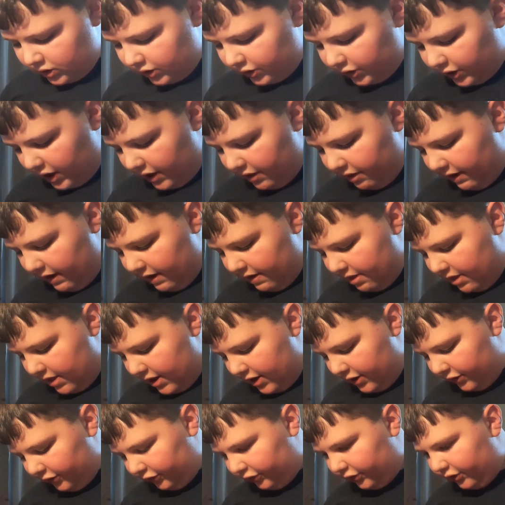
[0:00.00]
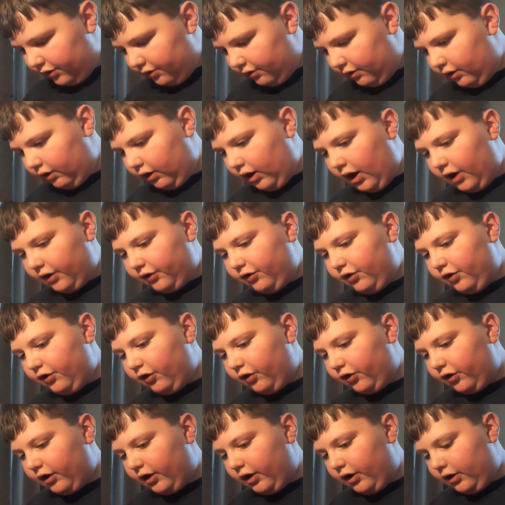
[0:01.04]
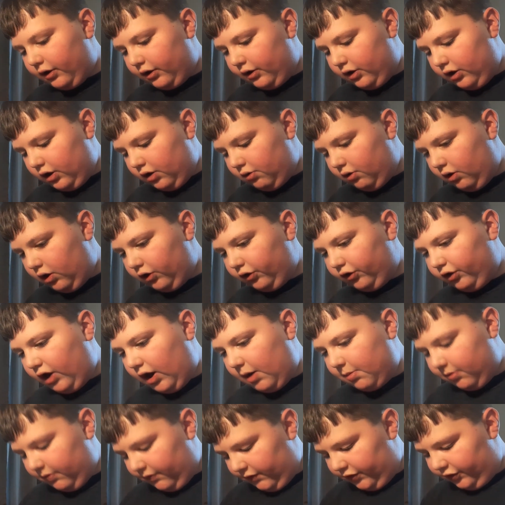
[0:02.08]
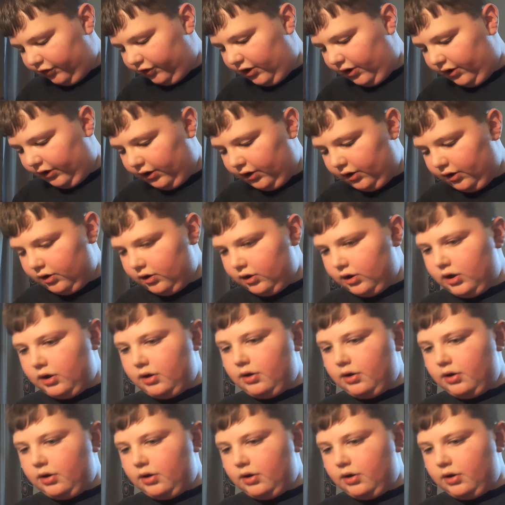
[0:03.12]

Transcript: And then these two are actually just gonna go on top of each other,